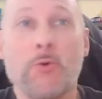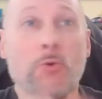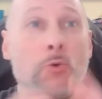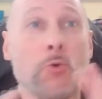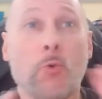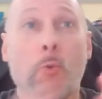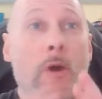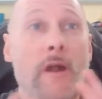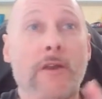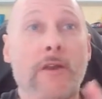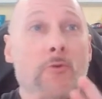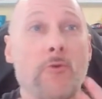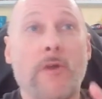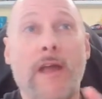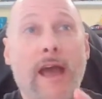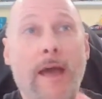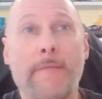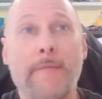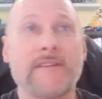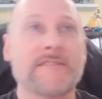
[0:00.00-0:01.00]
Ooh, what new
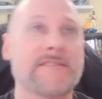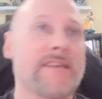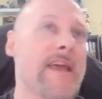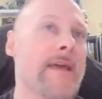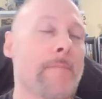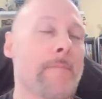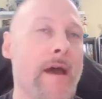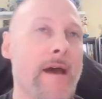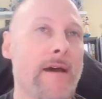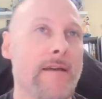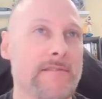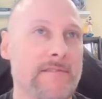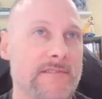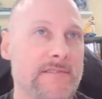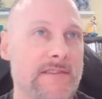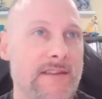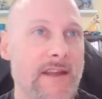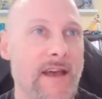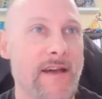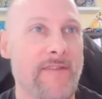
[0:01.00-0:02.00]
comics came out and
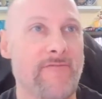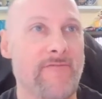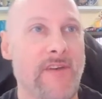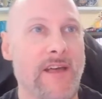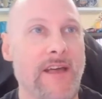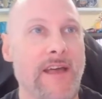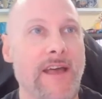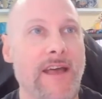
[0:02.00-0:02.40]
stuff.